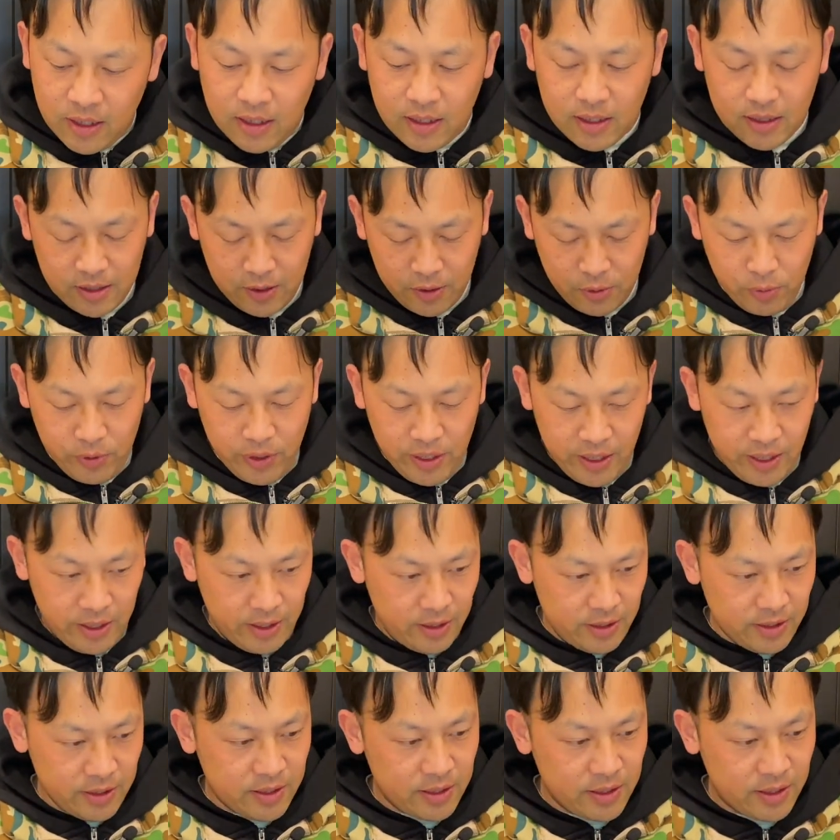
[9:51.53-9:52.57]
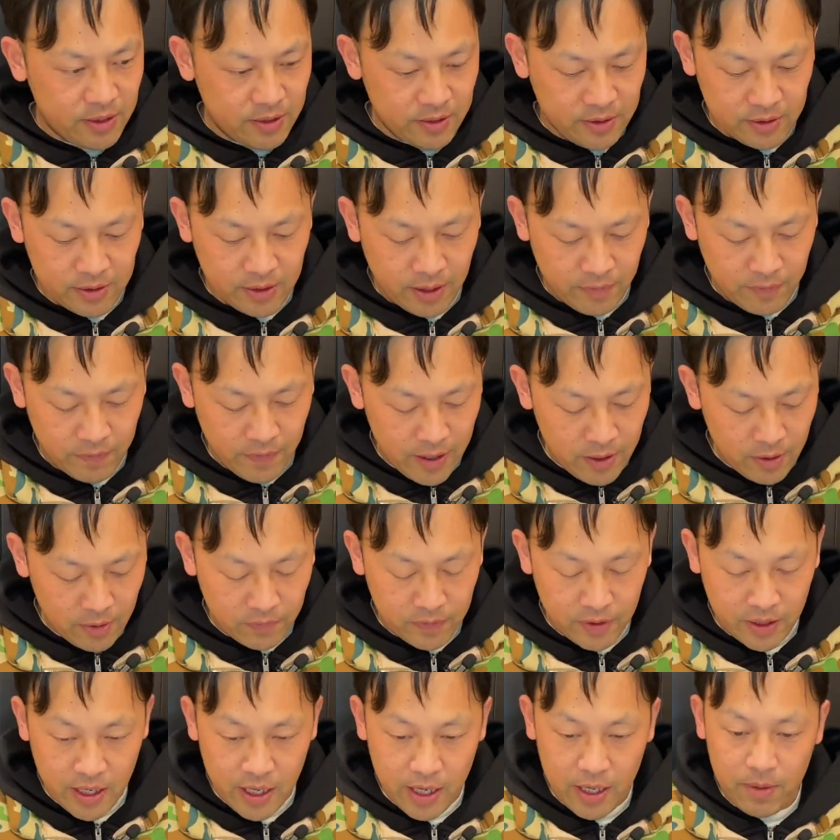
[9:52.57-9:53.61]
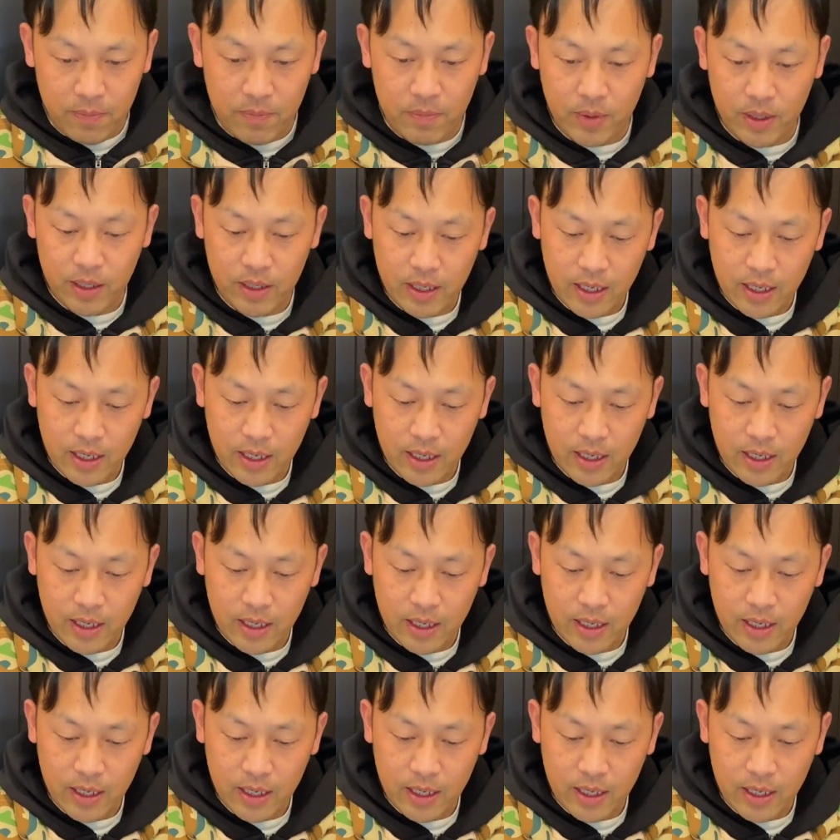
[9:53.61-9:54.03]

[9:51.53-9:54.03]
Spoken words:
is really a fan of the game.